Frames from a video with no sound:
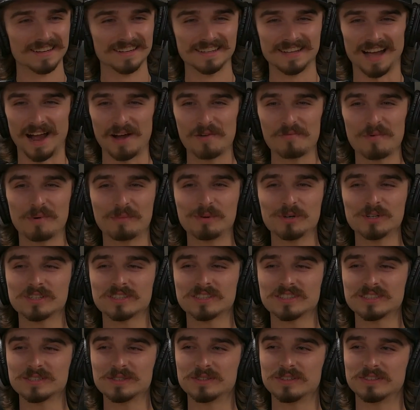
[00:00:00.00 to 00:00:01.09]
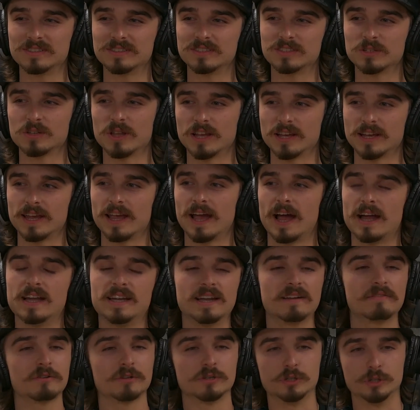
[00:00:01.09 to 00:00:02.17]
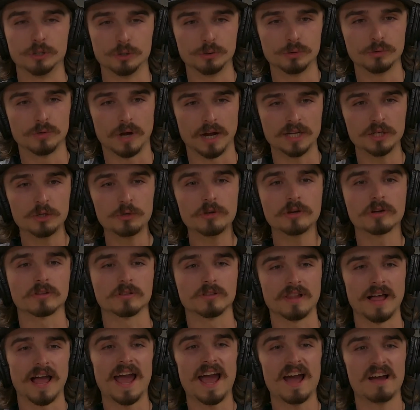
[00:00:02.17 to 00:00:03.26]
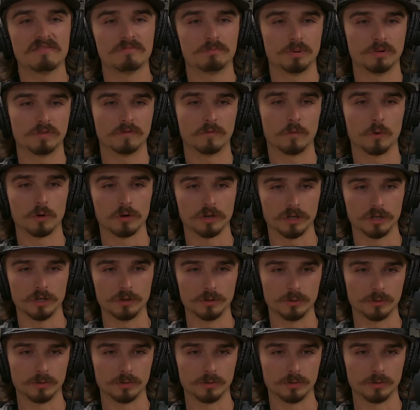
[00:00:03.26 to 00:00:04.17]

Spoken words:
I remember, dude. So like, I knew your laugh before you.